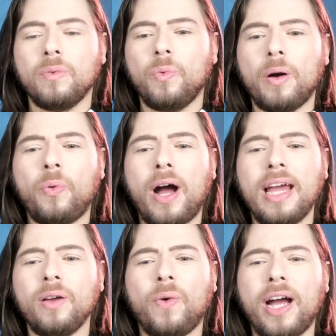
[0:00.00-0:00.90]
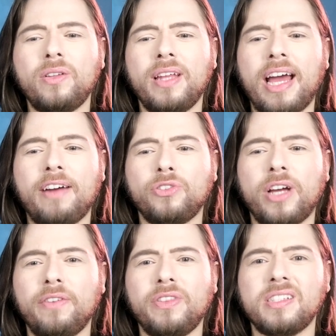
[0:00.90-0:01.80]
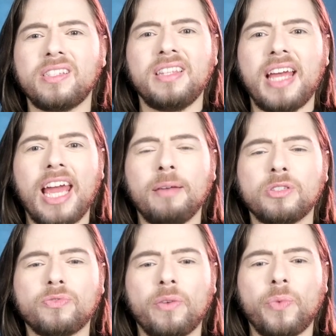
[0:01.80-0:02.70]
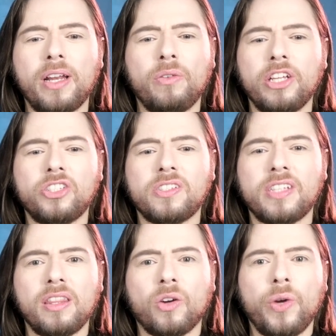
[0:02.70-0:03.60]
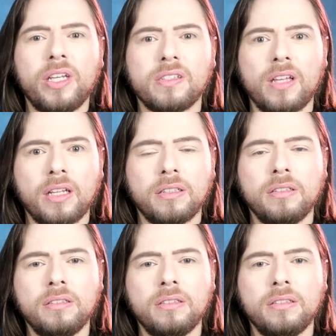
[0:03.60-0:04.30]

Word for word: Well, why do they have to have these names for? Why don't they just say the Queen is dead?